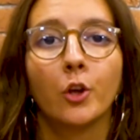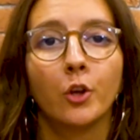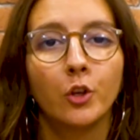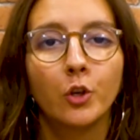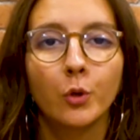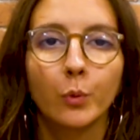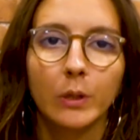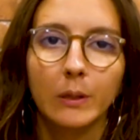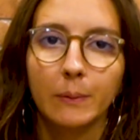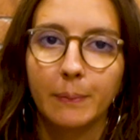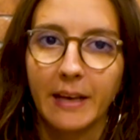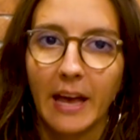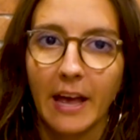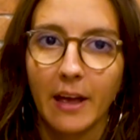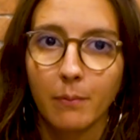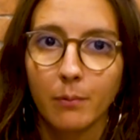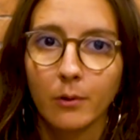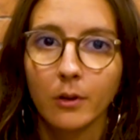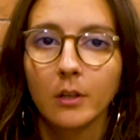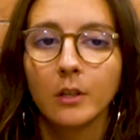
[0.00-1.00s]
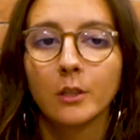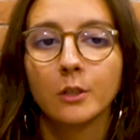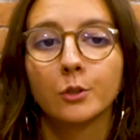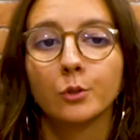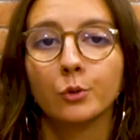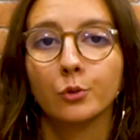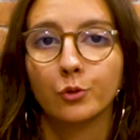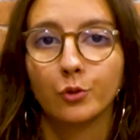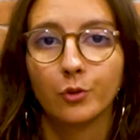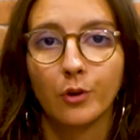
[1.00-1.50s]
you will be able
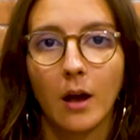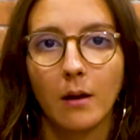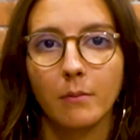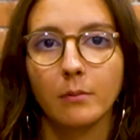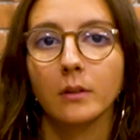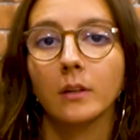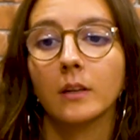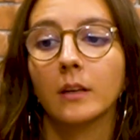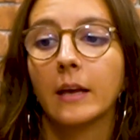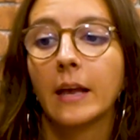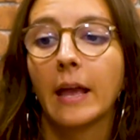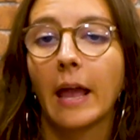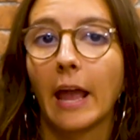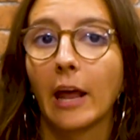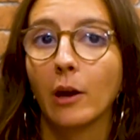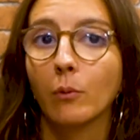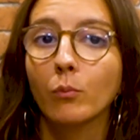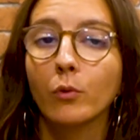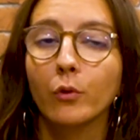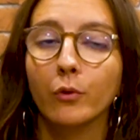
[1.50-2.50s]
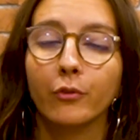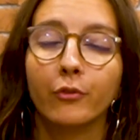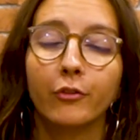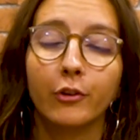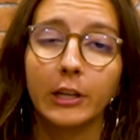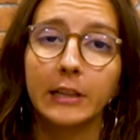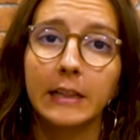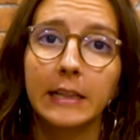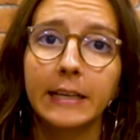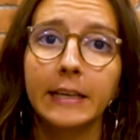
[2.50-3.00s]
to travel and move
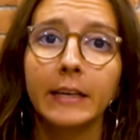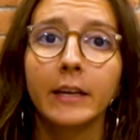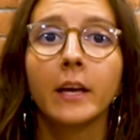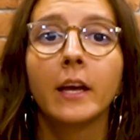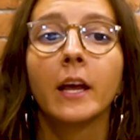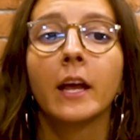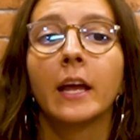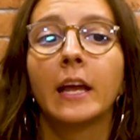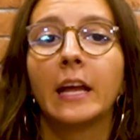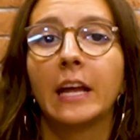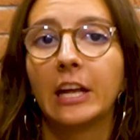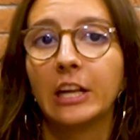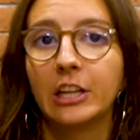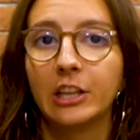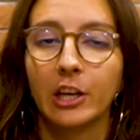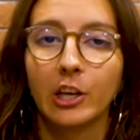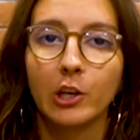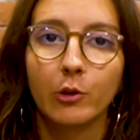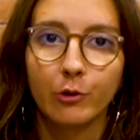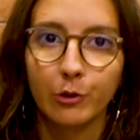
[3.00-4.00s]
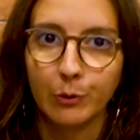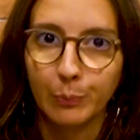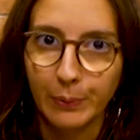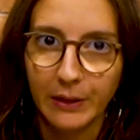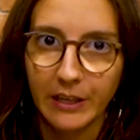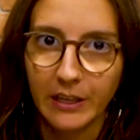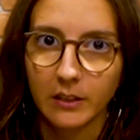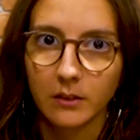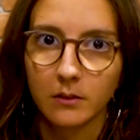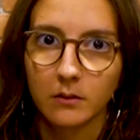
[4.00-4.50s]
freely in the
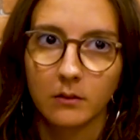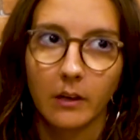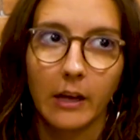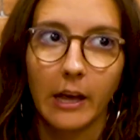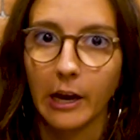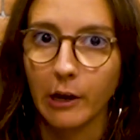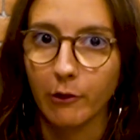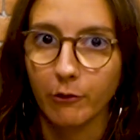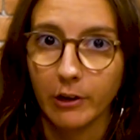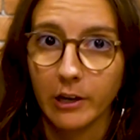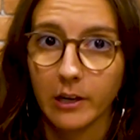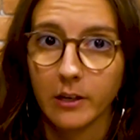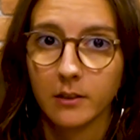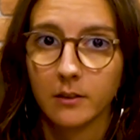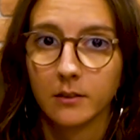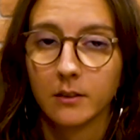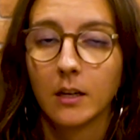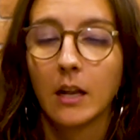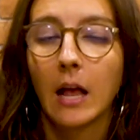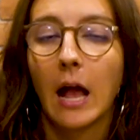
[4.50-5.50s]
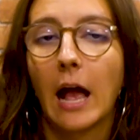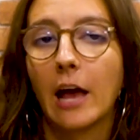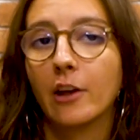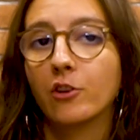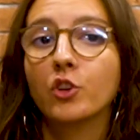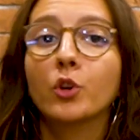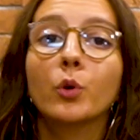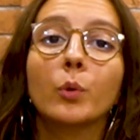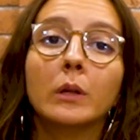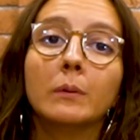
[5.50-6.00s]
European area, as
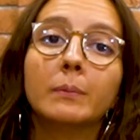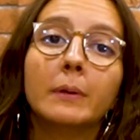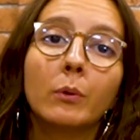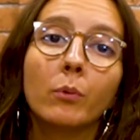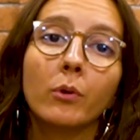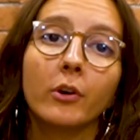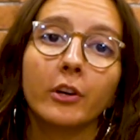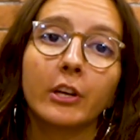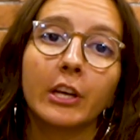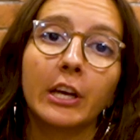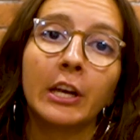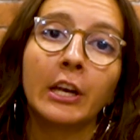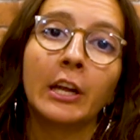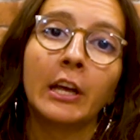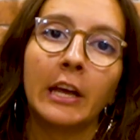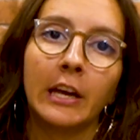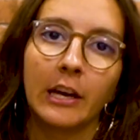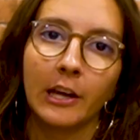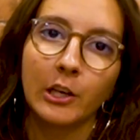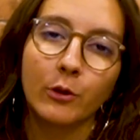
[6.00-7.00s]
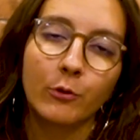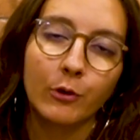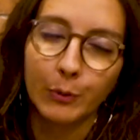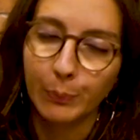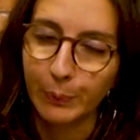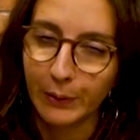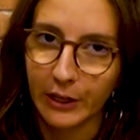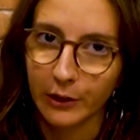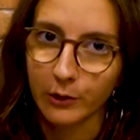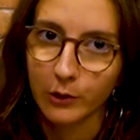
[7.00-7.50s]
you will be working in a
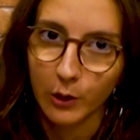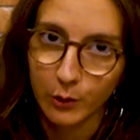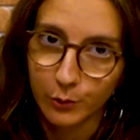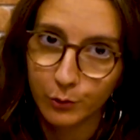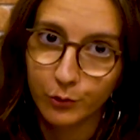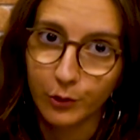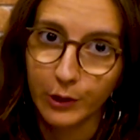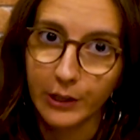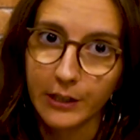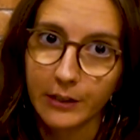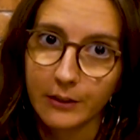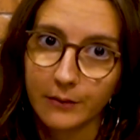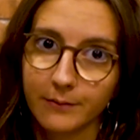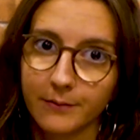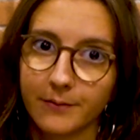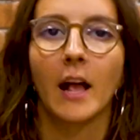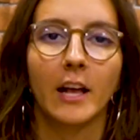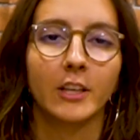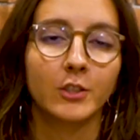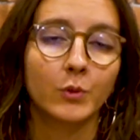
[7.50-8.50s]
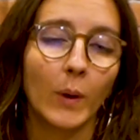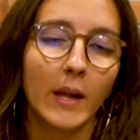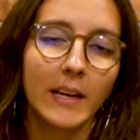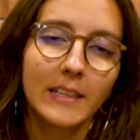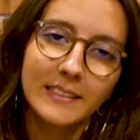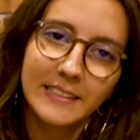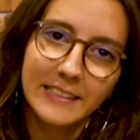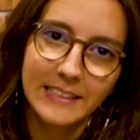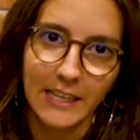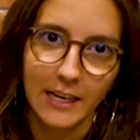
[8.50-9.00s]
European country. As well
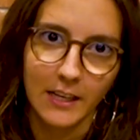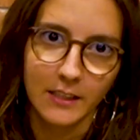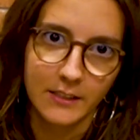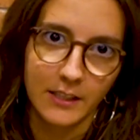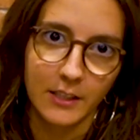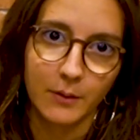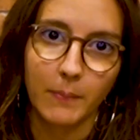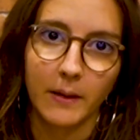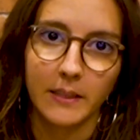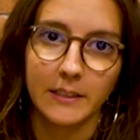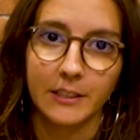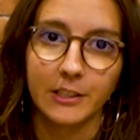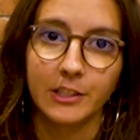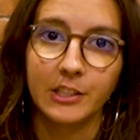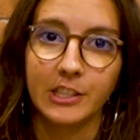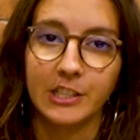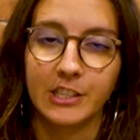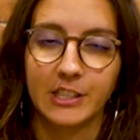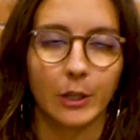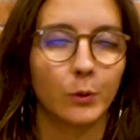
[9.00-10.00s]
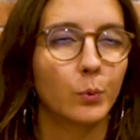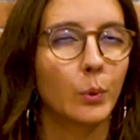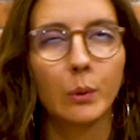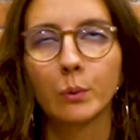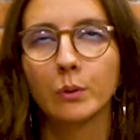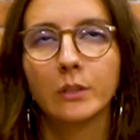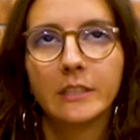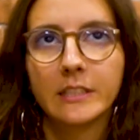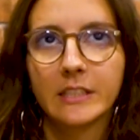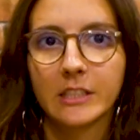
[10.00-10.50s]
as the tax advantages that we
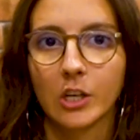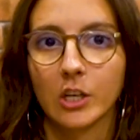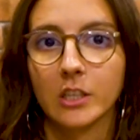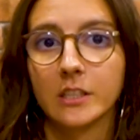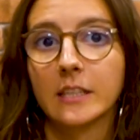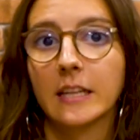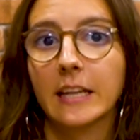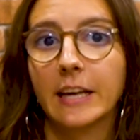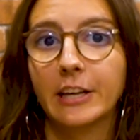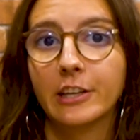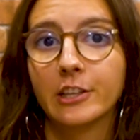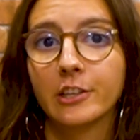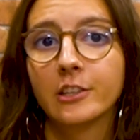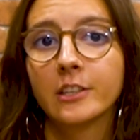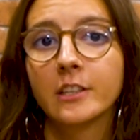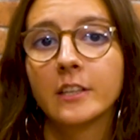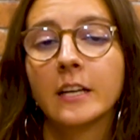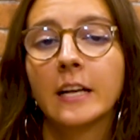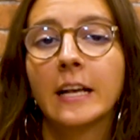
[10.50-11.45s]
will discuss later,